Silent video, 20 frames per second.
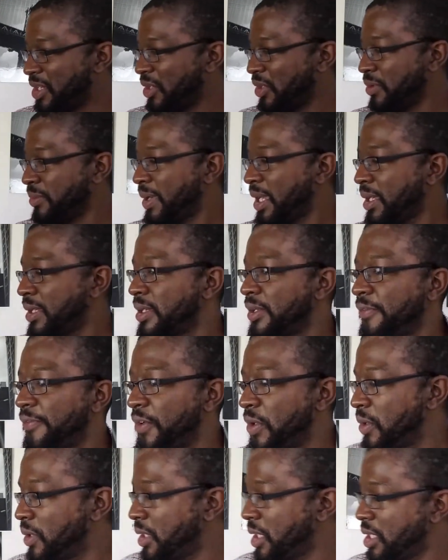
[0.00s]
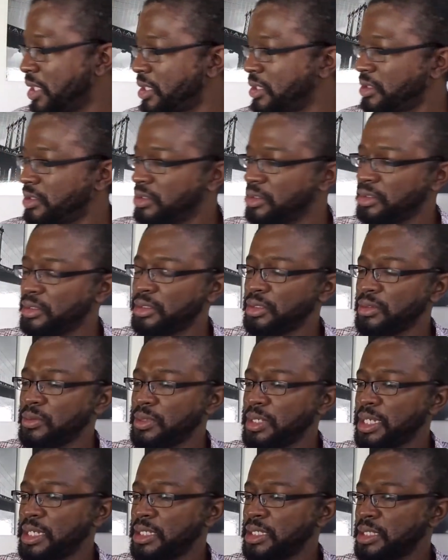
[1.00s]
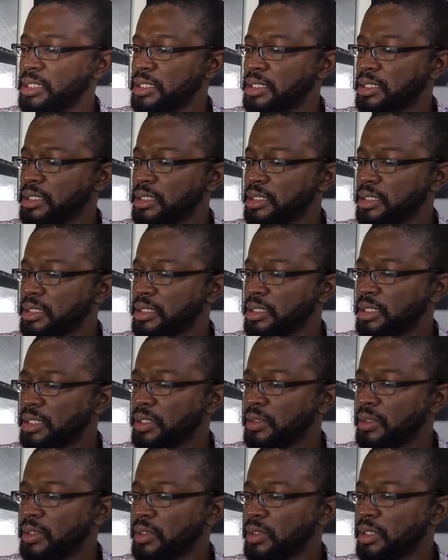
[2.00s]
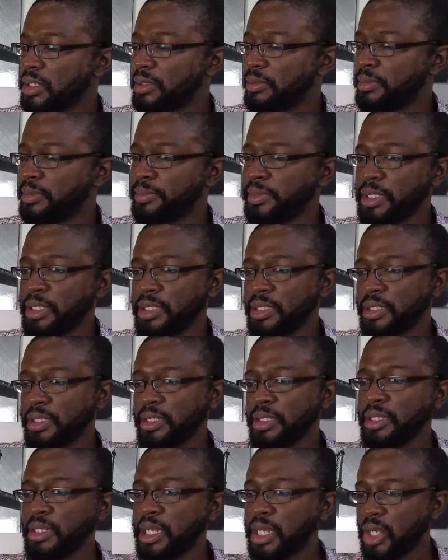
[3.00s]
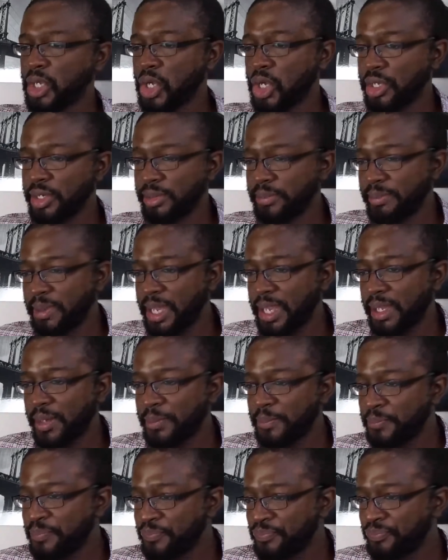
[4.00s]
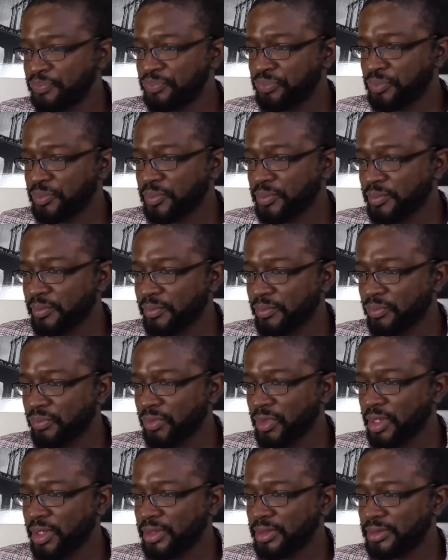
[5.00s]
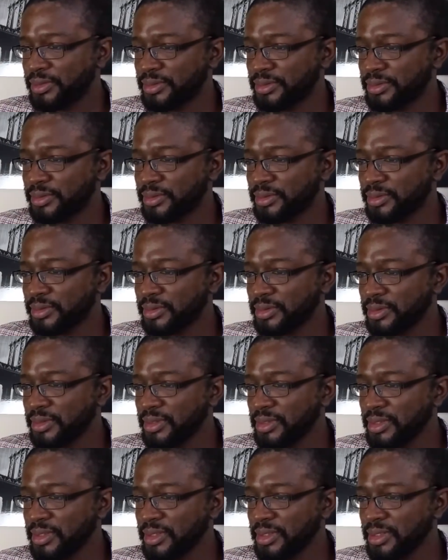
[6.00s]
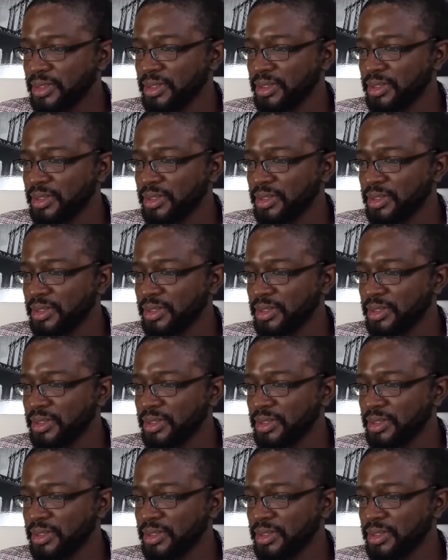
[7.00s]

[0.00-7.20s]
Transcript: Oh, I'm in the phone call? Who that is? Oh, hold up. Let me. I'll call them back. 9 rebounds, 8 have come here in the third.